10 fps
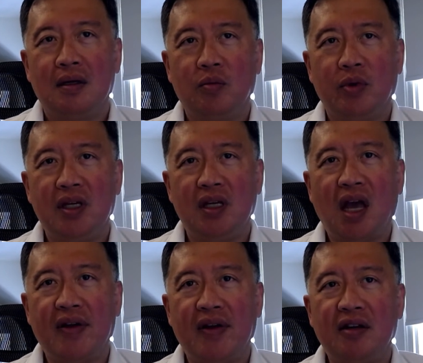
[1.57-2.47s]
We
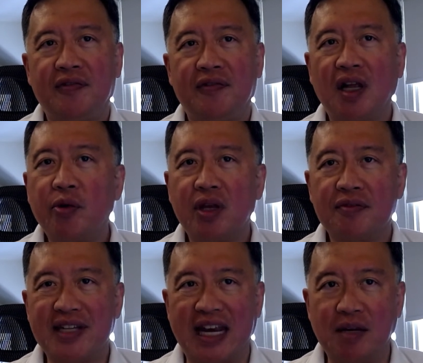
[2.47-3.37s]
have had a flurry of
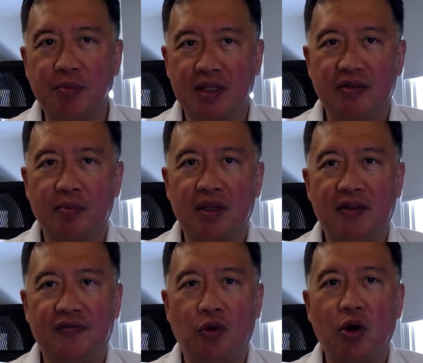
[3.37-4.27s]
statements from the
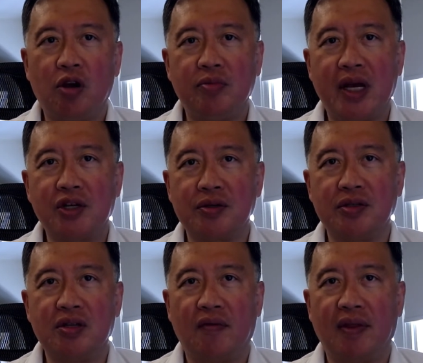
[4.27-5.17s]
four home
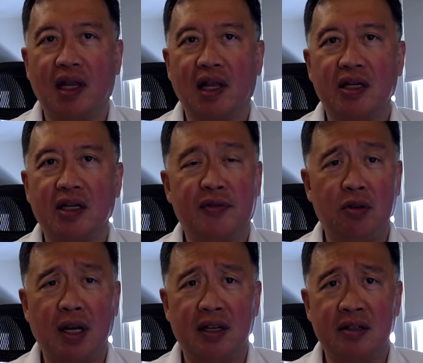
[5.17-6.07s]
nations over the last few
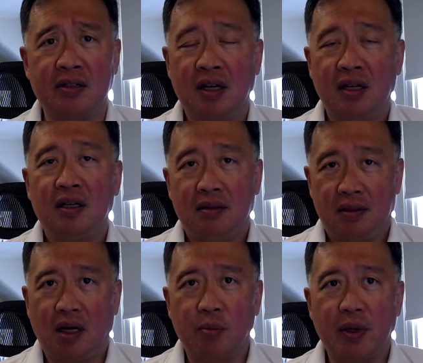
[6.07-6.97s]
days,
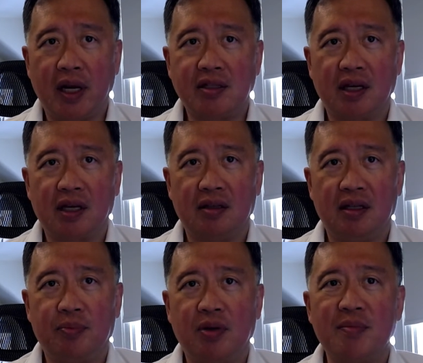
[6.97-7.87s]
culminating in the
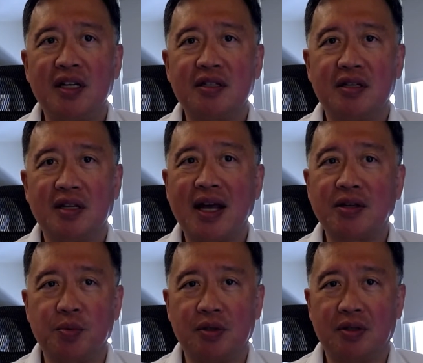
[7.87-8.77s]
Prime Minister's
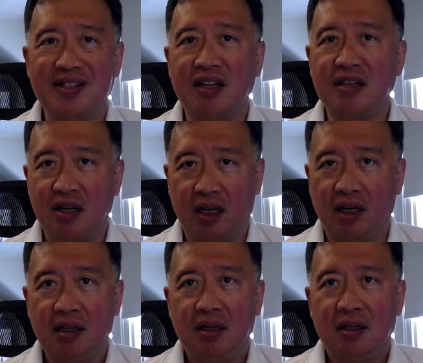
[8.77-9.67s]
announcement on Sunday,
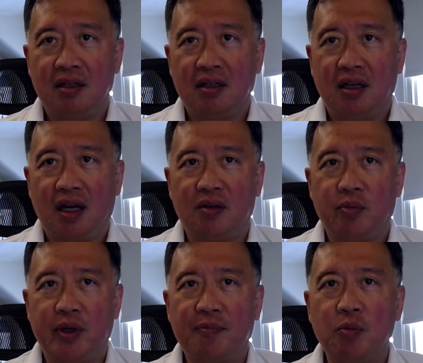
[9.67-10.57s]
and
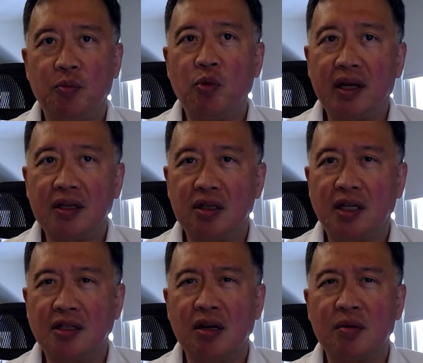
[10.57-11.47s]
we have been working to
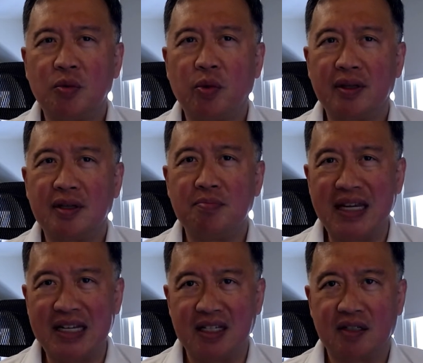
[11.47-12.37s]
determine what this
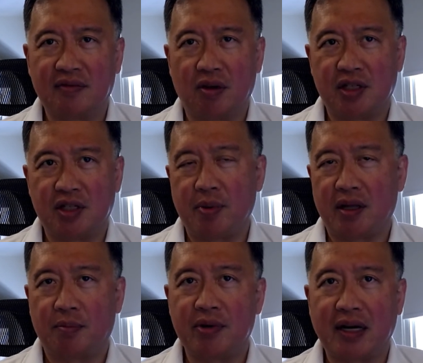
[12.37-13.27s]
means for
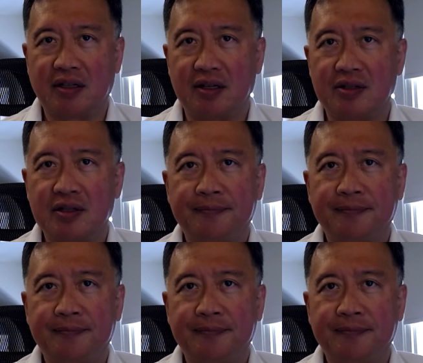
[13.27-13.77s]
osteopathic practice.